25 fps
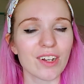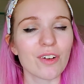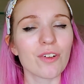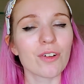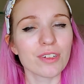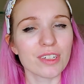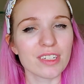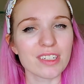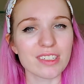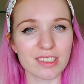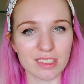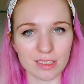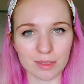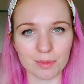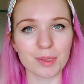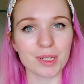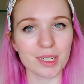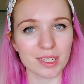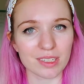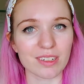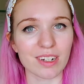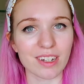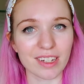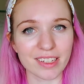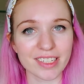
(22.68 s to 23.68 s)
needs to be
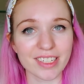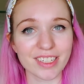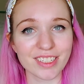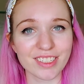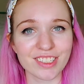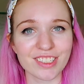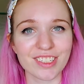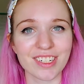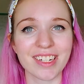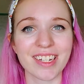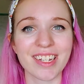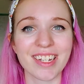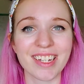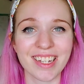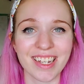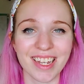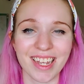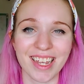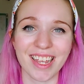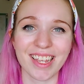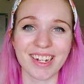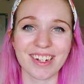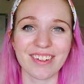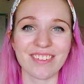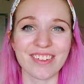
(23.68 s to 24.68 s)
acknowledged.
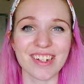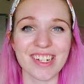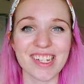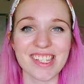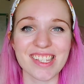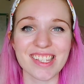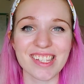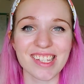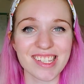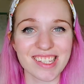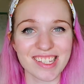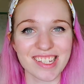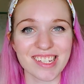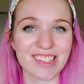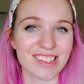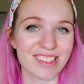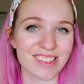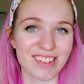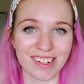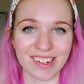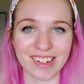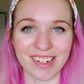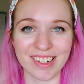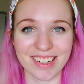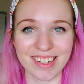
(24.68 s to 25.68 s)
Anyways, let's get
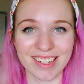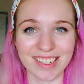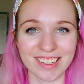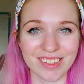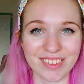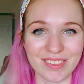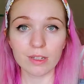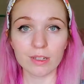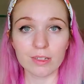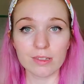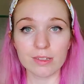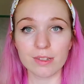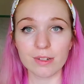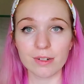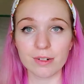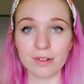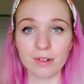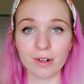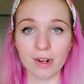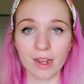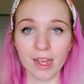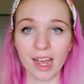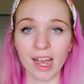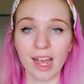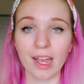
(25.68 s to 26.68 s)
started.
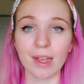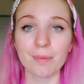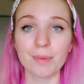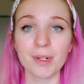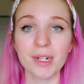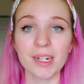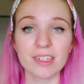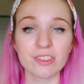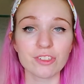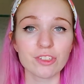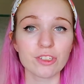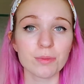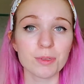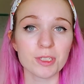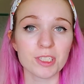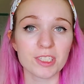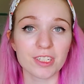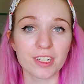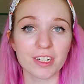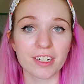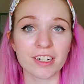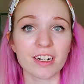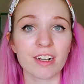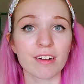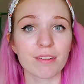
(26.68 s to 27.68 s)
So I'm going to actually be
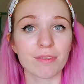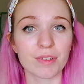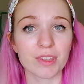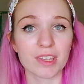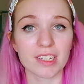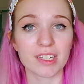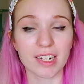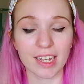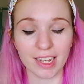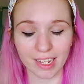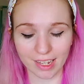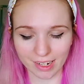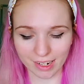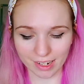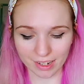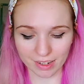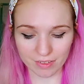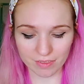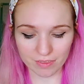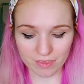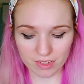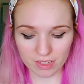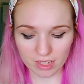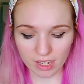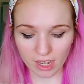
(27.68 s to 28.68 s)
starting off with the
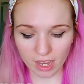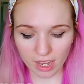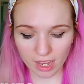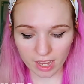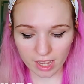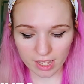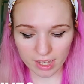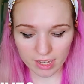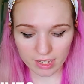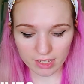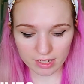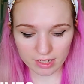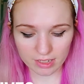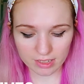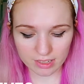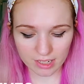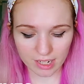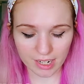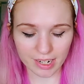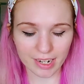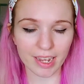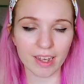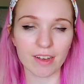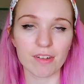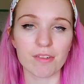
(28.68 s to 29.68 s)
negatives, and
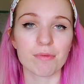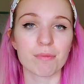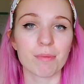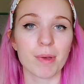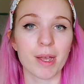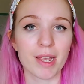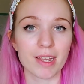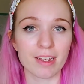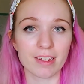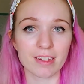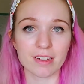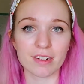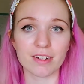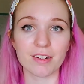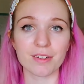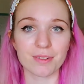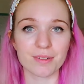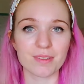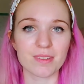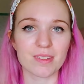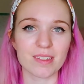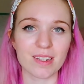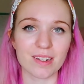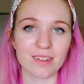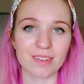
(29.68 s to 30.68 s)
I have my
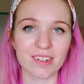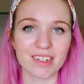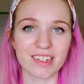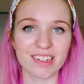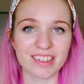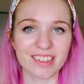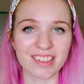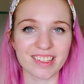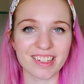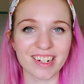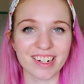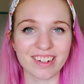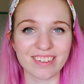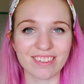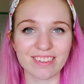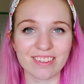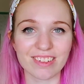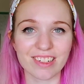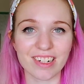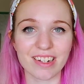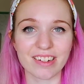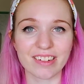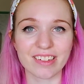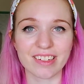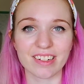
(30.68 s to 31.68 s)
notes down here that I wrote
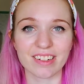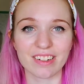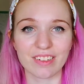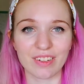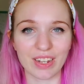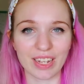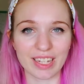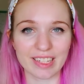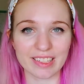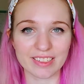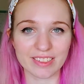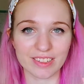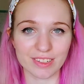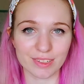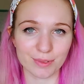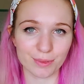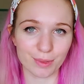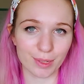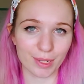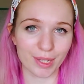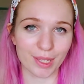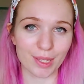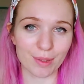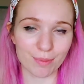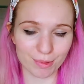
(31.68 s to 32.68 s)
out in advance, so that's
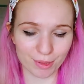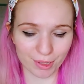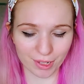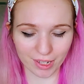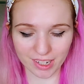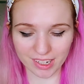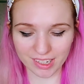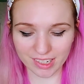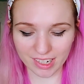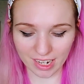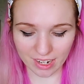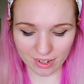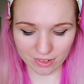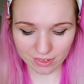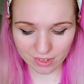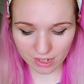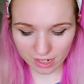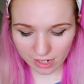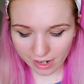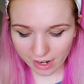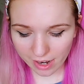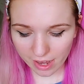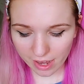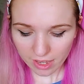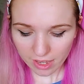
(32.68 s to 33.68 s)
why I keep looking down.
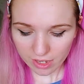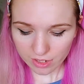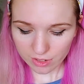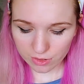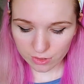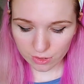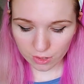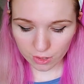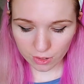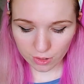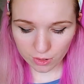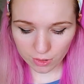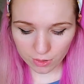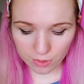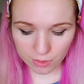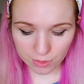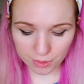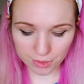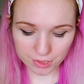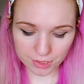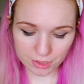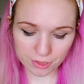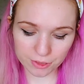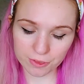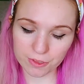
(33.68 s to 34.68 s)

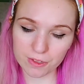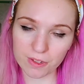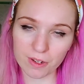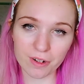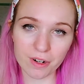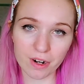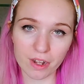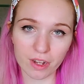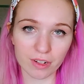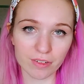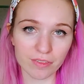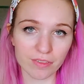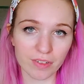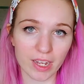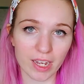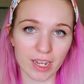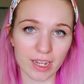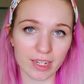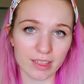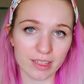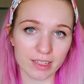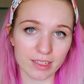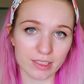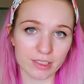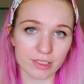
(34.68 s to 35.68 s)
So to start off,
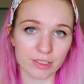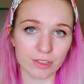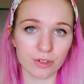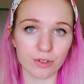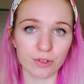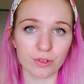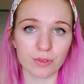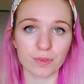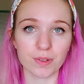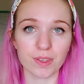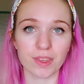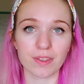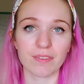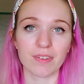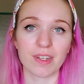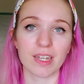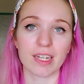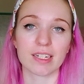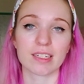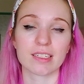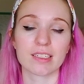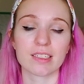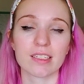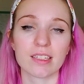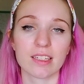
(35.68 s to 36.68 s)
I'd like to go over the
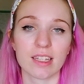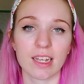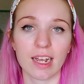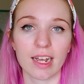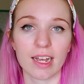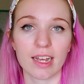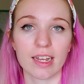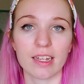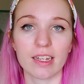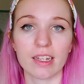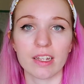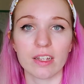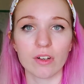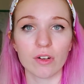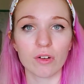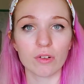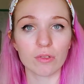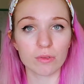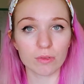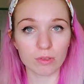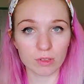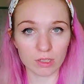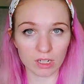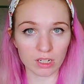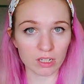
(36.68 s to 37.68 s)
fact that
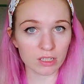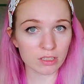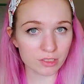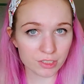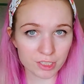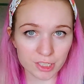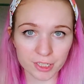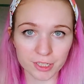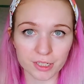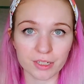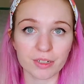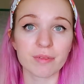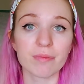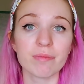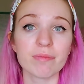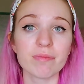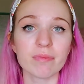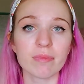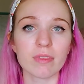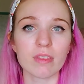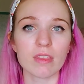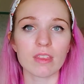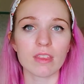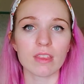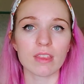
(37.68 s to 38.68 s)
long term,
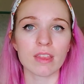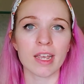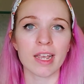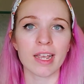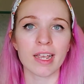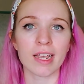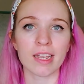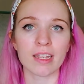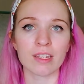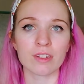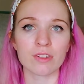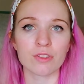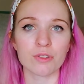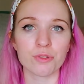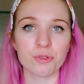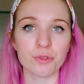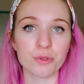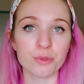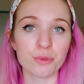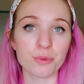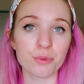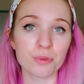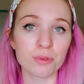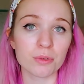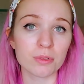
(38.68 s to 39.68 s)
they
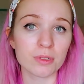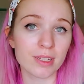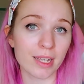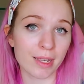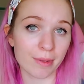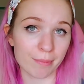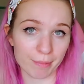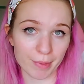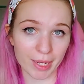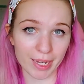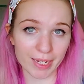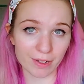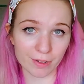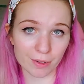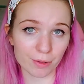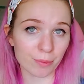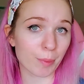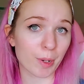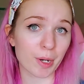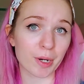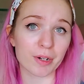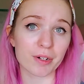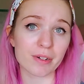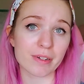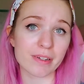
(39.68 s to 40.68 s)
do get minor
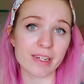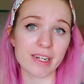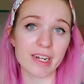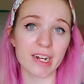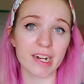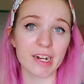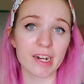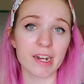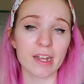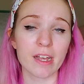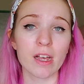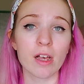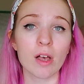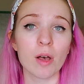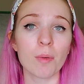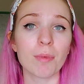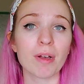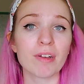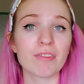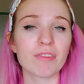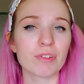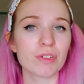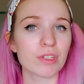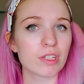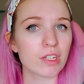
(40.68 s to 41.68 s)
wear and tear.
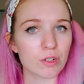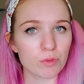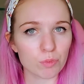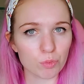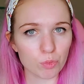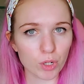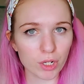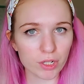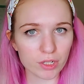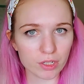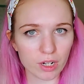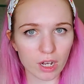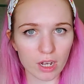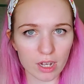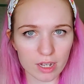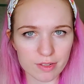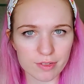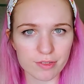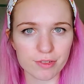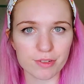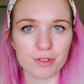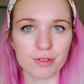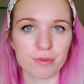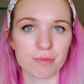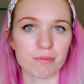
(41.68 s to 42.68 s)
I've only had one
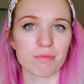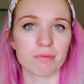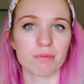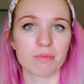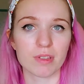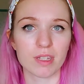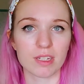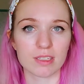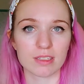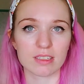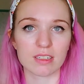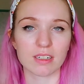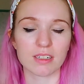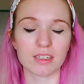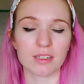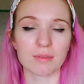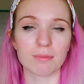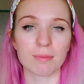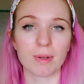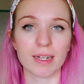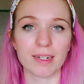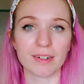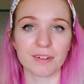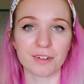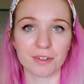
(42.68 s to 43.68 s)
costume that's gotten
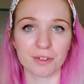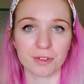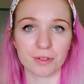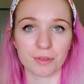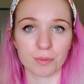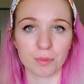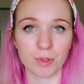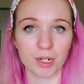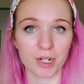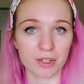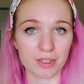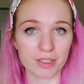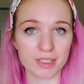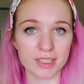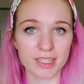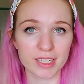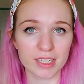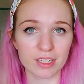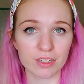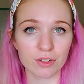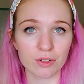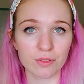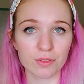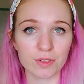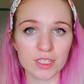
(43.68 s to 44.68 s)
minor wear and
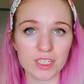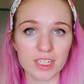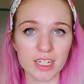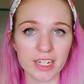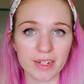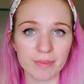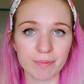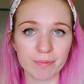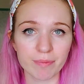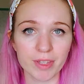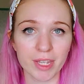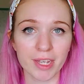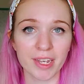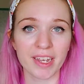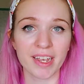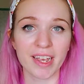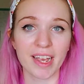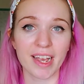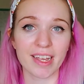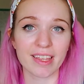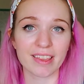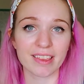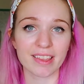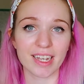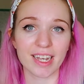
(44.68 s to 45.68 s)
tear over time,
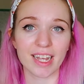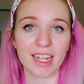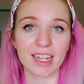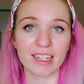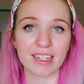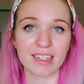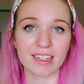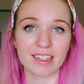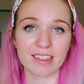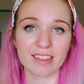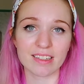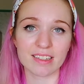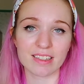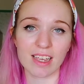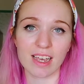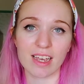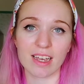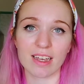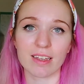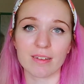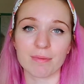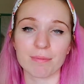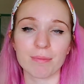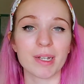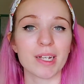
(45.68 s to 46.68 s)
and that is
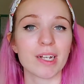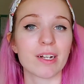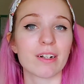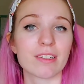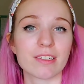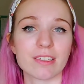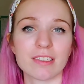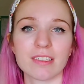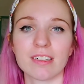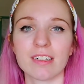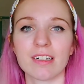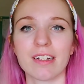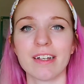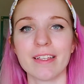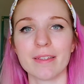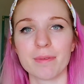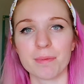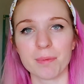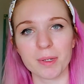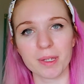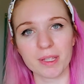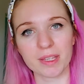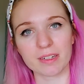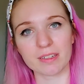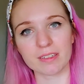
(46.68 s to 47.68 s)
my Asuna
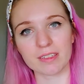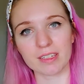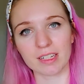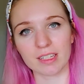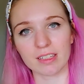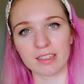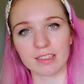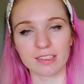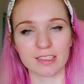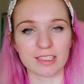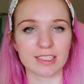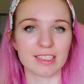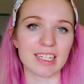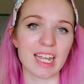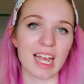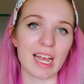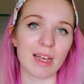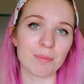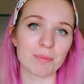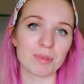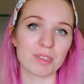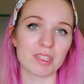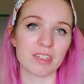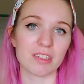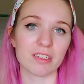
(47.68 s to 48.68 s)
cosplay. There's like little
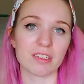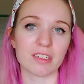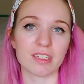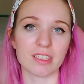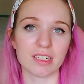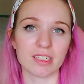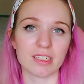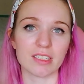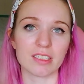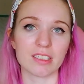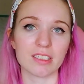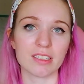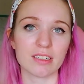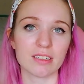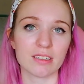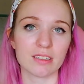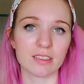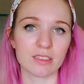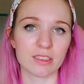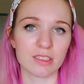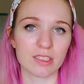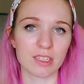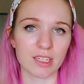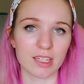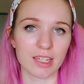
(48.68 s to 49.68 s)
snaps here and here
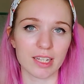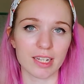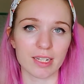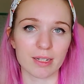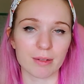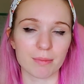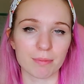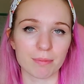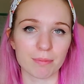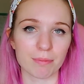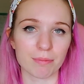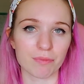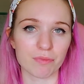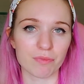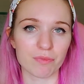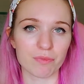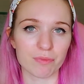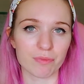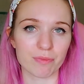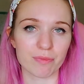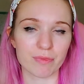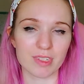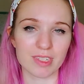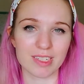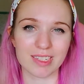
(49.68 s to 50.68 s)
to like
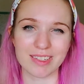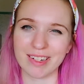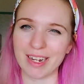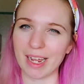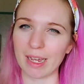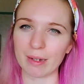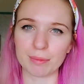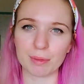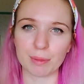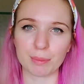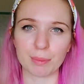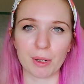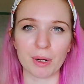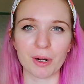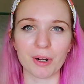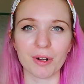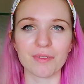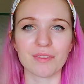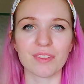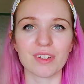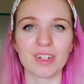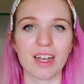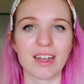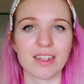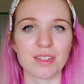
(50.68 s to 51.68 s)
snap a part
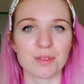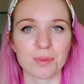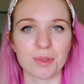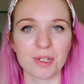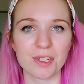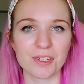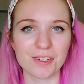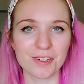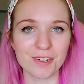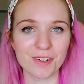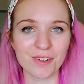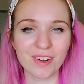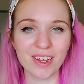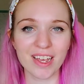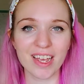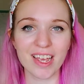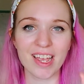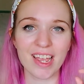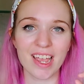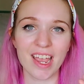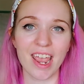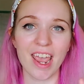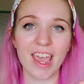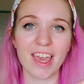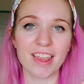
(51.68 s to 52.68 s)
of the cosplay to,
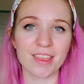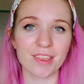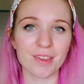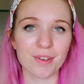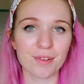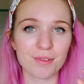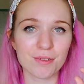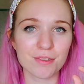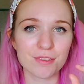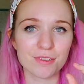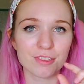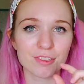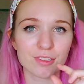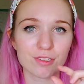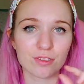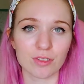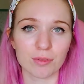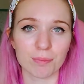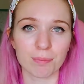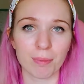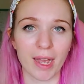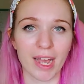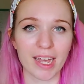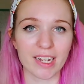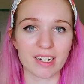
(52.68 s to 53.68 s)
and those just
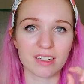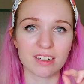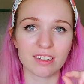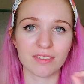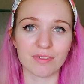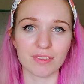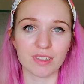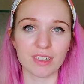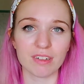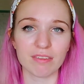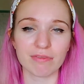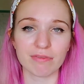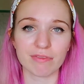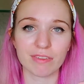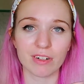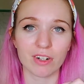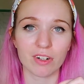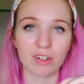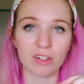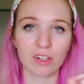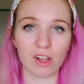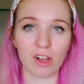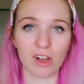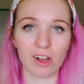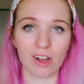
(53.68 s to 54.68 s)
repetitively
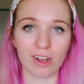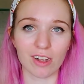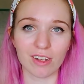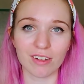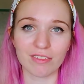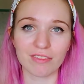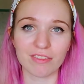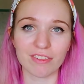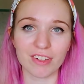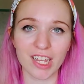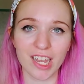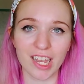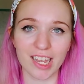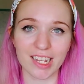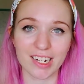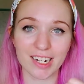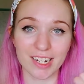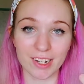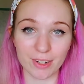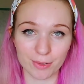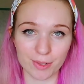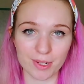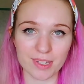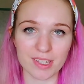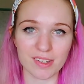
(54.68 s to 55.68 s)
fall off, and I
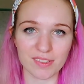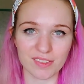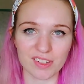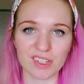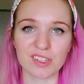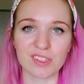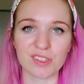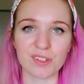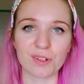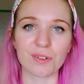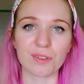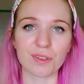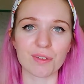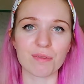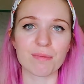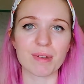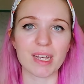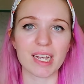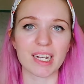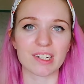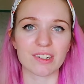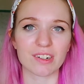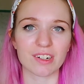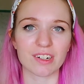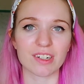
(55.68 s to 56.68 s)
always have to sew them
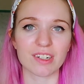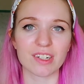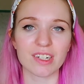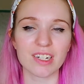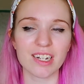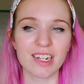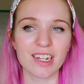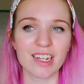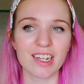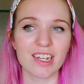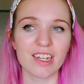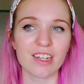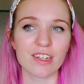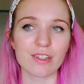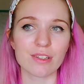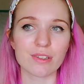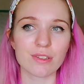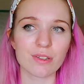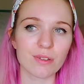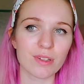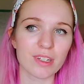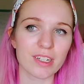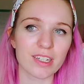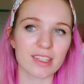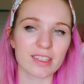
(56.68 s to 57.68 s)
back on.
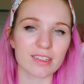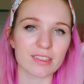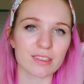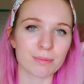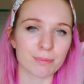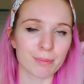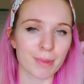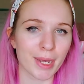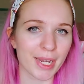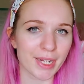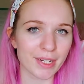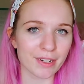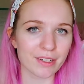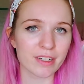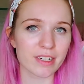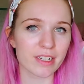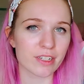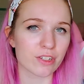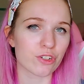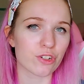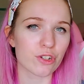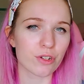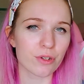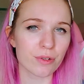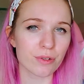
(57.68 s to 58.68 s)
So like there's minor
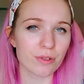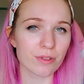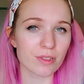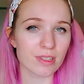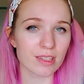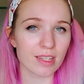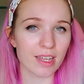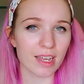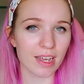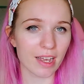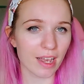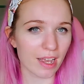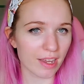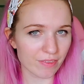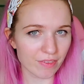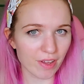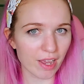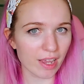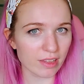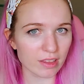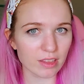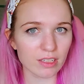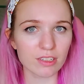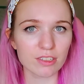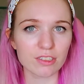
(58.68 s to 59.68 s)
issues that I've
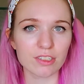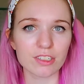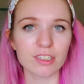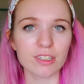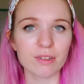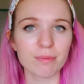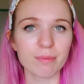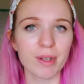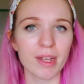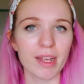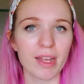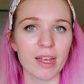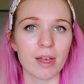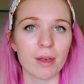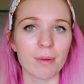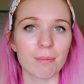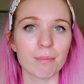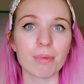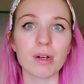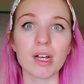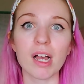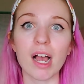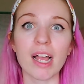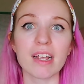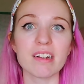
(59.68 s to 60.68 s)
had long term,
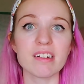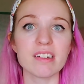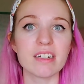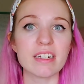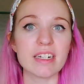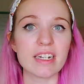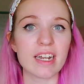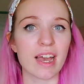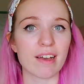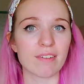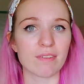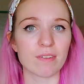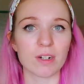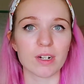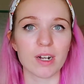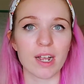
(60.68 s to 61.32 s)
but I never